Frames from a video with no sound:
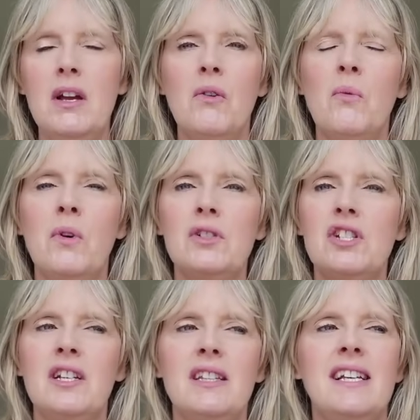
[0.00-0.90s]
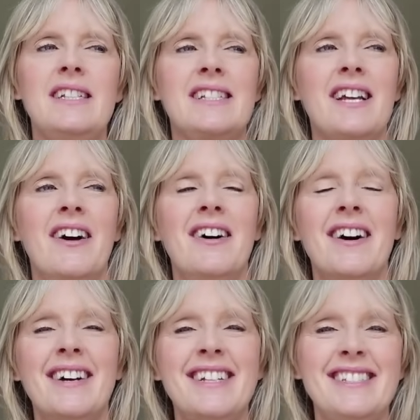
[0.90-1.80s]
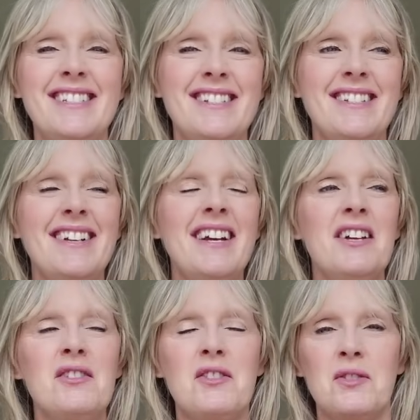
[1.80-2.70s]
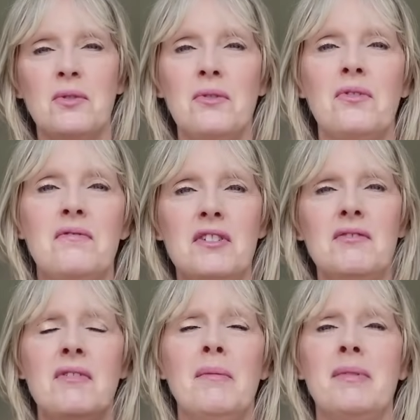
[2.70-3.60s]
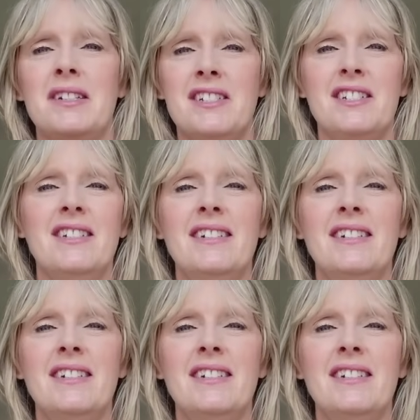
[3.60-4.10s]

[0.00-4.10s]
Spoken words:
watching these guys sort through rubbish.